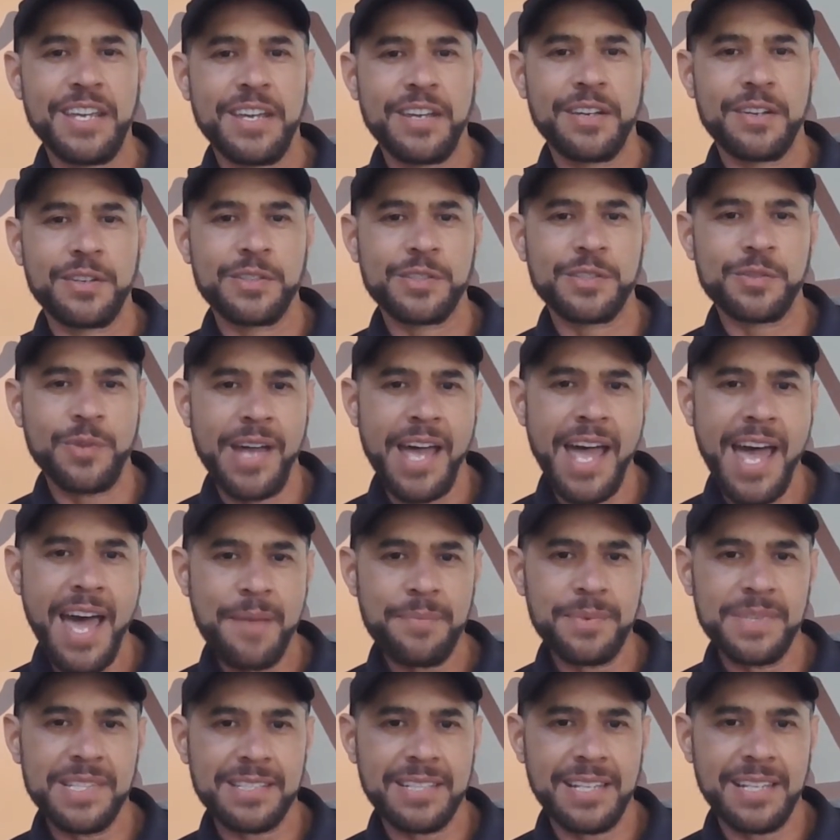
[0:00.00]
Because what
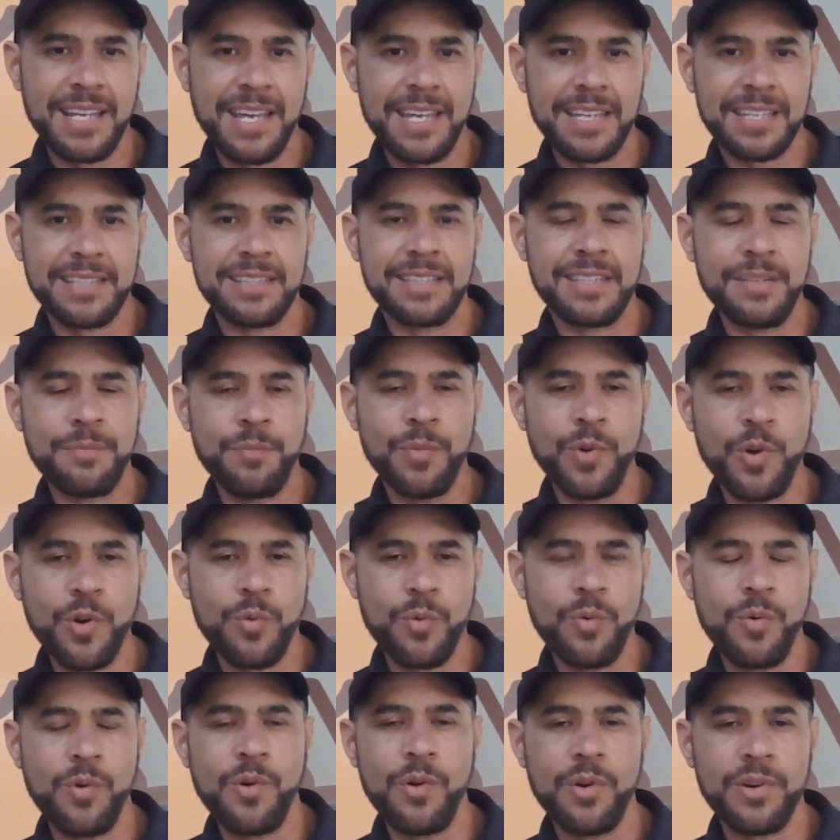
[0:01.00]
happens, like the more
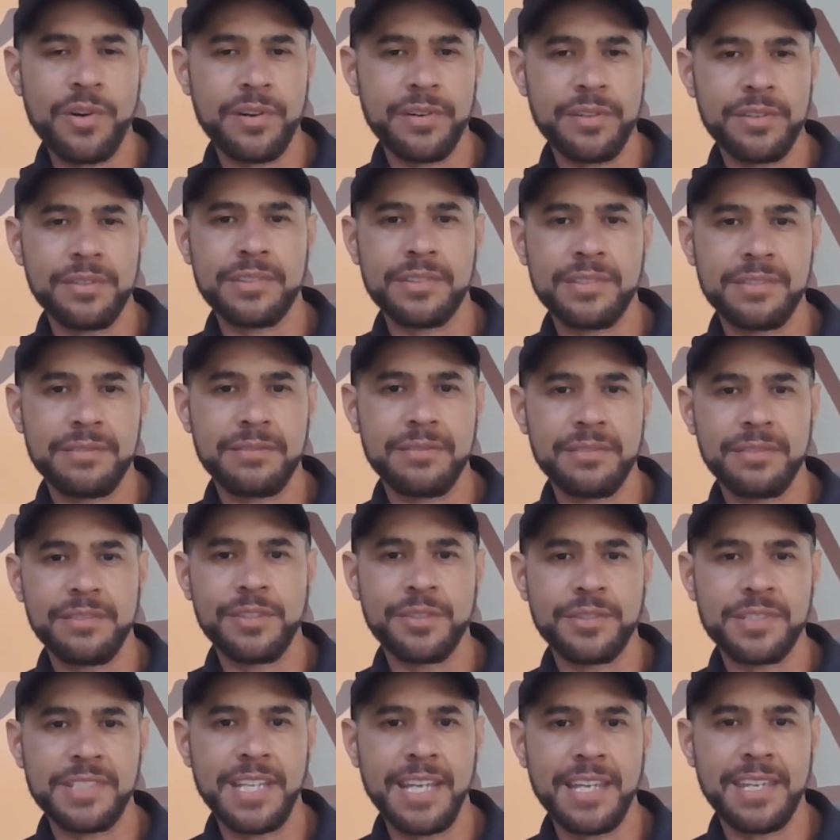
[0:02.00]
water
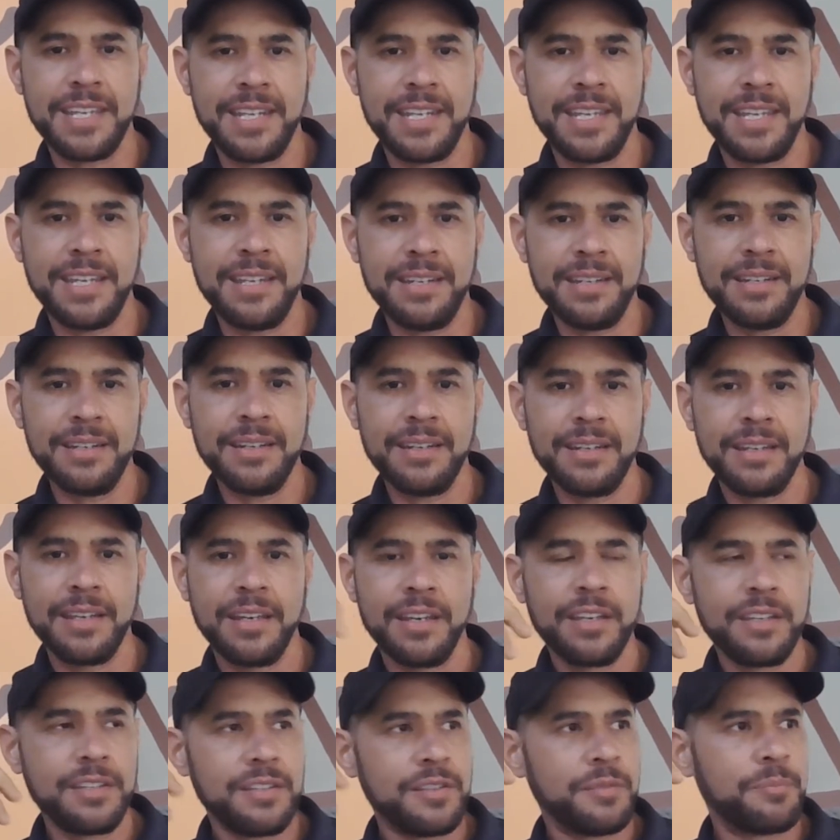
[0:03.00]
you're taking in,
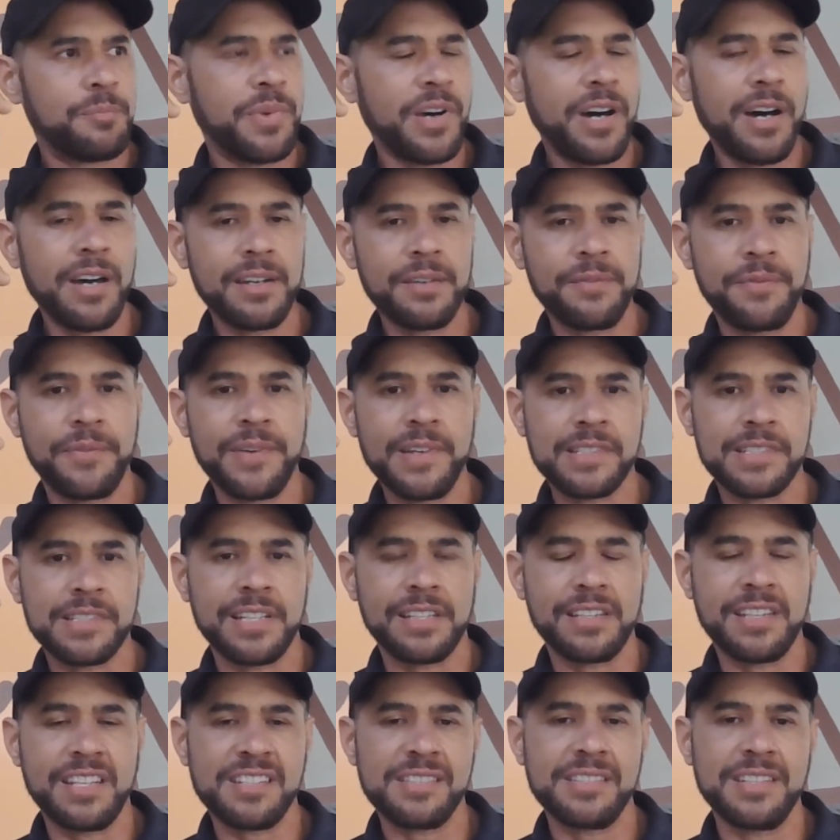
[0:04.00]
your body feels
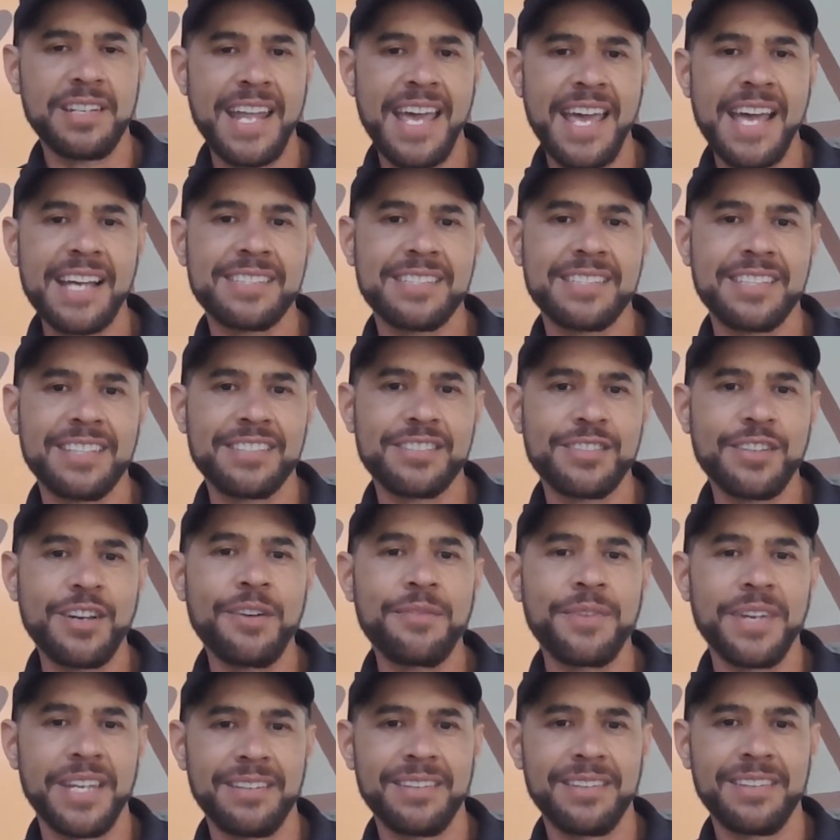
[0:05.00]
like there's an excess
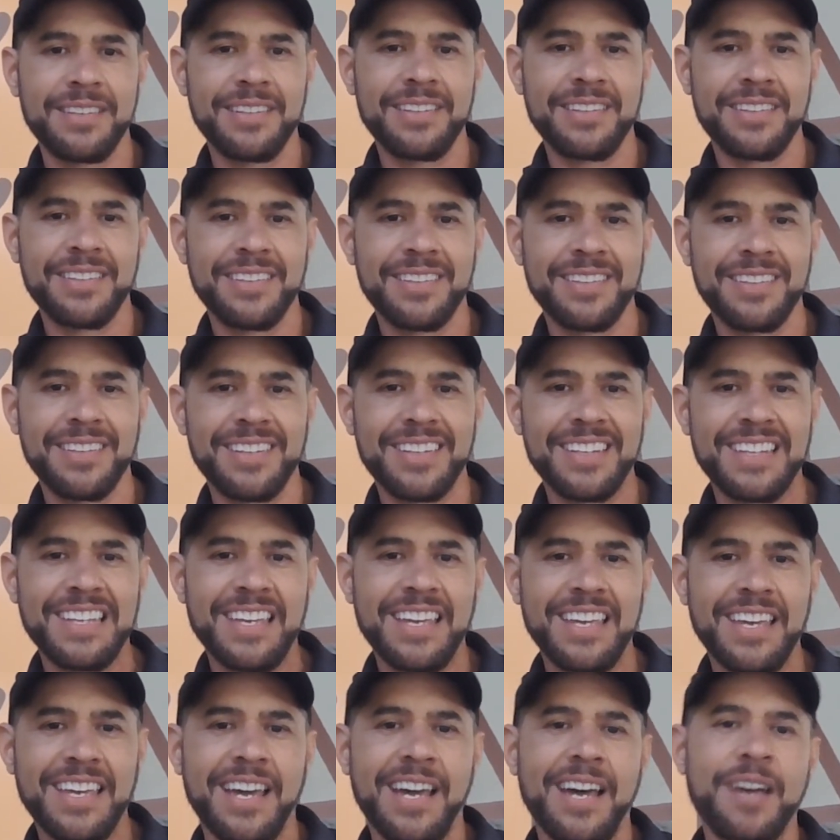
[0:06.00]
of it.
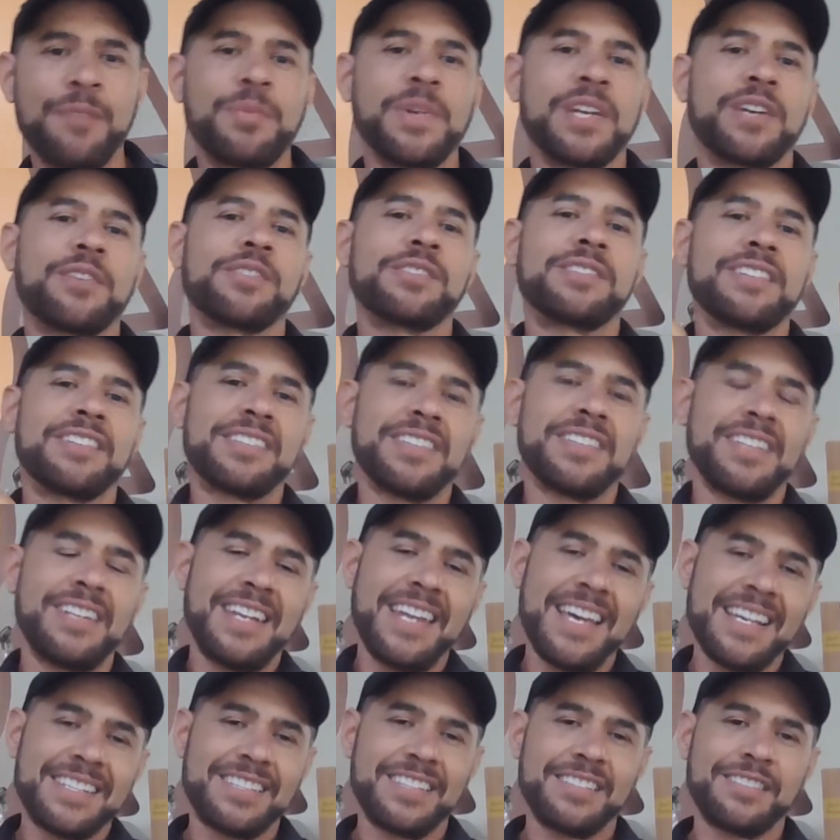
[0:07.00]
And because there's
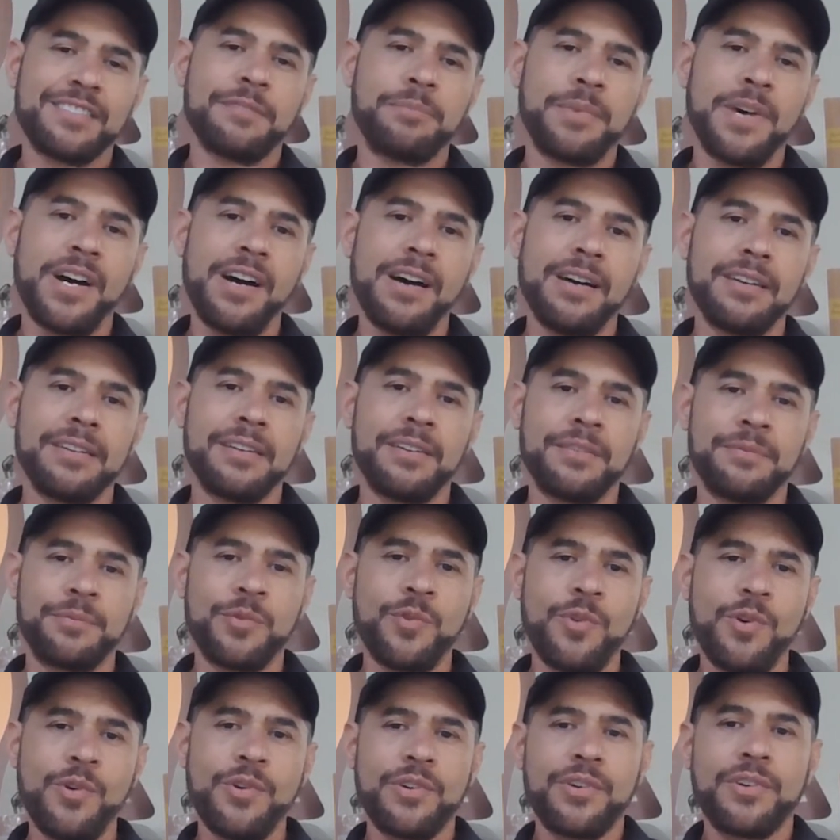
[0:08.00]
an excess of
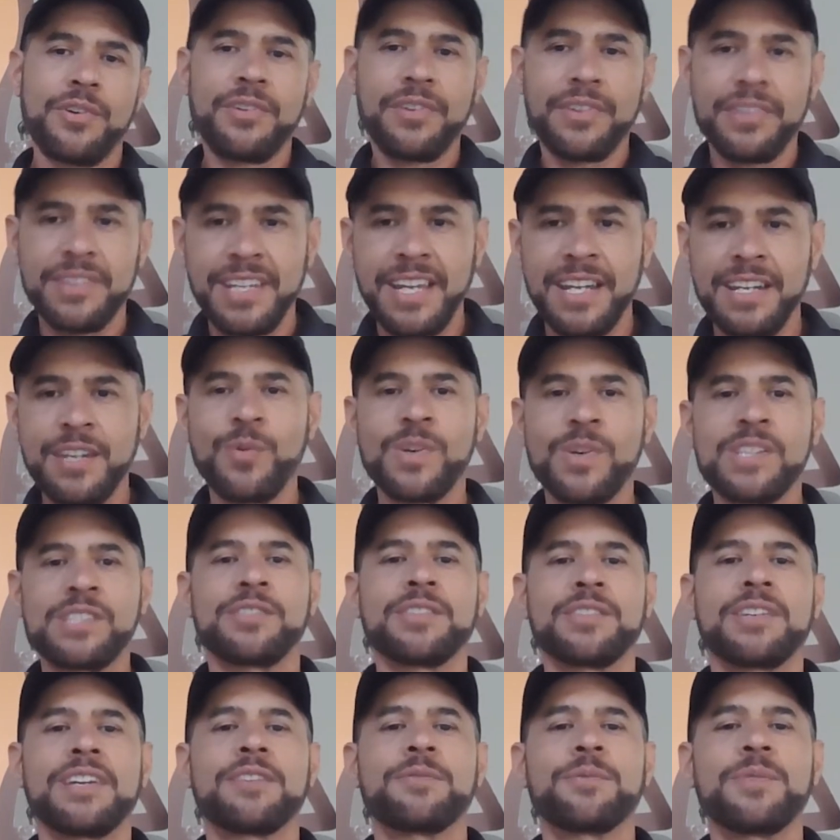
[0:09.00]
water, then it wants
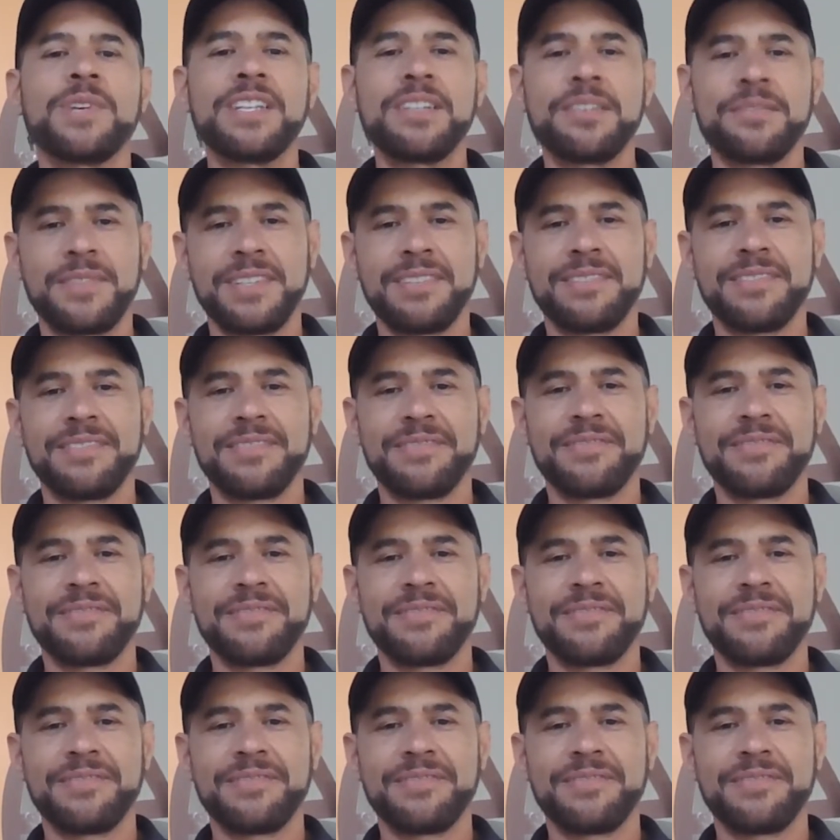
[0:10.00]
to get rid of it.